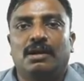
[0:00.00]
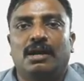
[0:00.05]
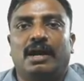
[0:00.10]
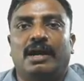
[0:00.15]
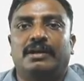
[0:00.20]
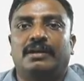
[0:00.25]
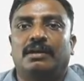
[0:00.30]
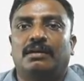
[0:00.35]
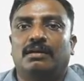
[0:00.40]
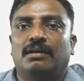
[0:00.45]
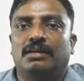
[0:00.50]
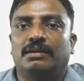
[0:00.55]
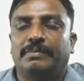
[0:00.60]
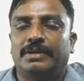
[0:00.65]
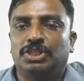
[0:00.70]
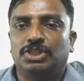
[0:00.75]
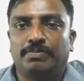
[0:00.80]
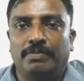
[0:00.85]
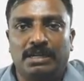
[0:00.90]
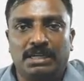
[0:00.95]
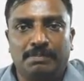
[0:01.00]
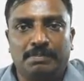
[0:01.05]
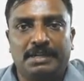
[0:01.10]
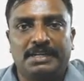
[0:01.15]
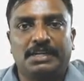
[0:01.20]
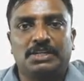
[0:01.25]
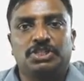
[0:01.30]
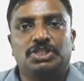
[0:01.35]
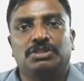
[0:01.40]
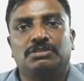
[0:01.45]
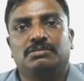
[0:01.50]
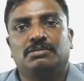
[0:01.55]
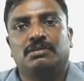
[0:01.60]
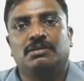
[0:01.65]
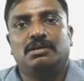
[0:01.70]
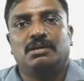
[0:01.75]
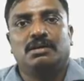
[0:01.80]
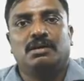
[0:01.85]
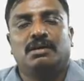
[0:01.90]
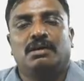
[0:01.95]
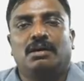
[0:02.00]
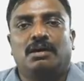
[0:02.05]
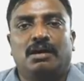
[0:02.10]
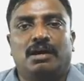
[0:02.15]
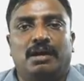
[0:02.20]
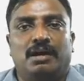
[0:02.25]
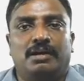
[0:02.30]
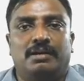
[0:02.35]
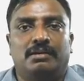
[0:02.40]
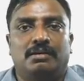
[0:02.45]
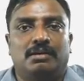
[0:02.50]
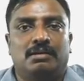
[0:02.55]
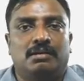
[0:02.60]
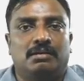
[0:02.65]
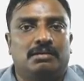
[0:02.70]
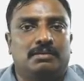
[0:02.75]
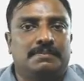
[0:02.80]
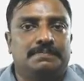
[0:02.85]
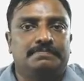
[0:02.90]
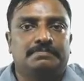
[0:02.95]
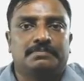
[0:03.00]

and image multiplication, and